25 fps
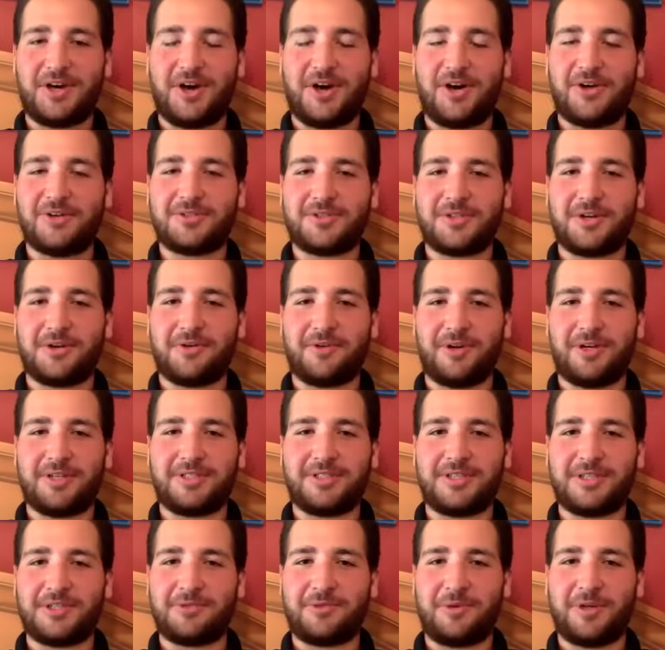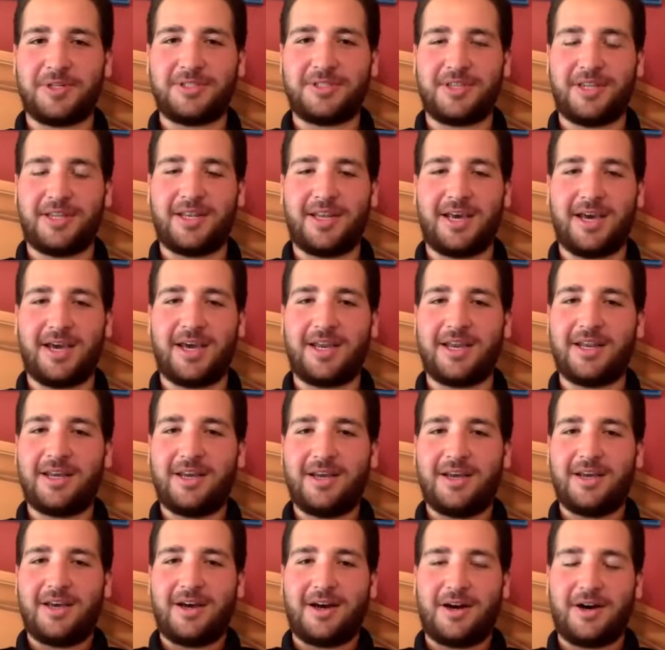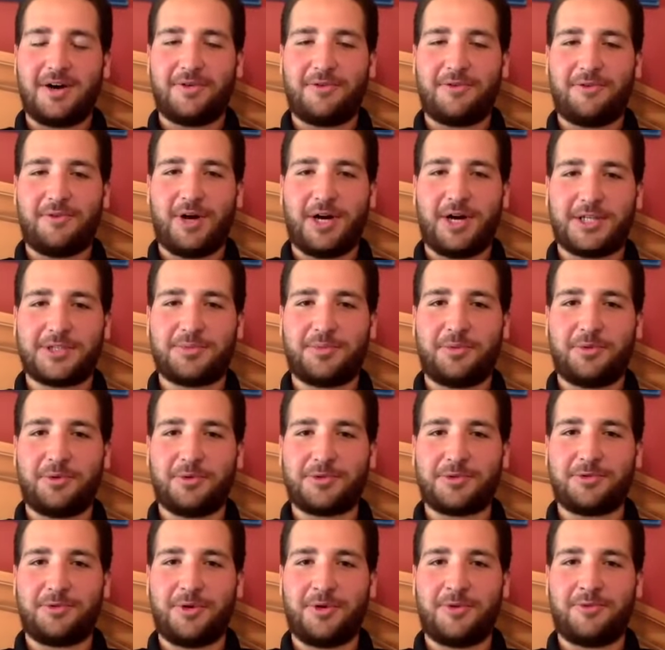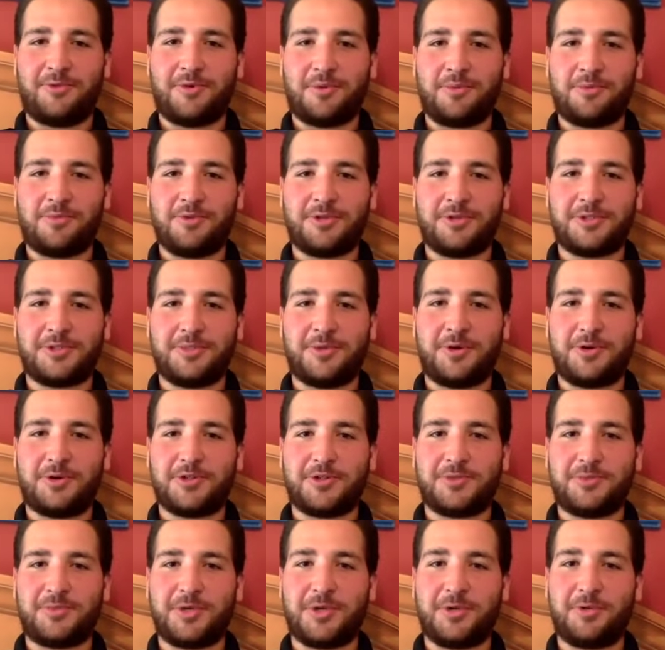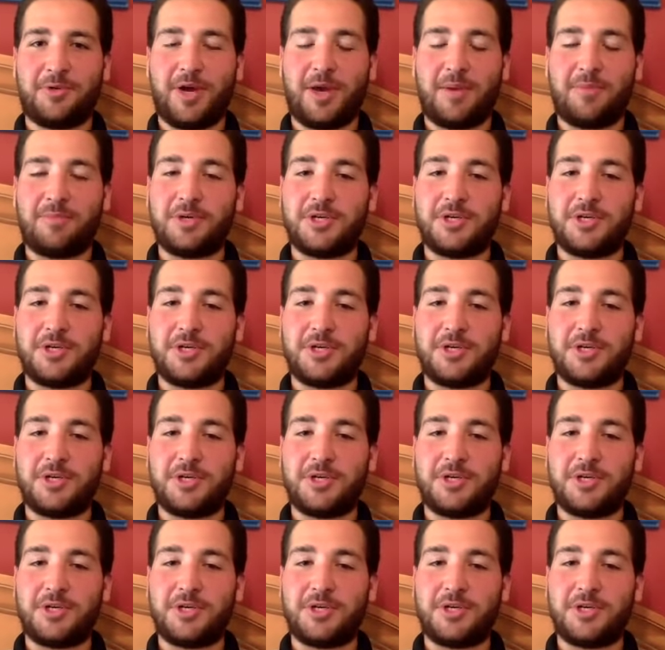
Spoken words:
All-Star race tonight on Fox Sports 1 from Bristol Motor Speedway.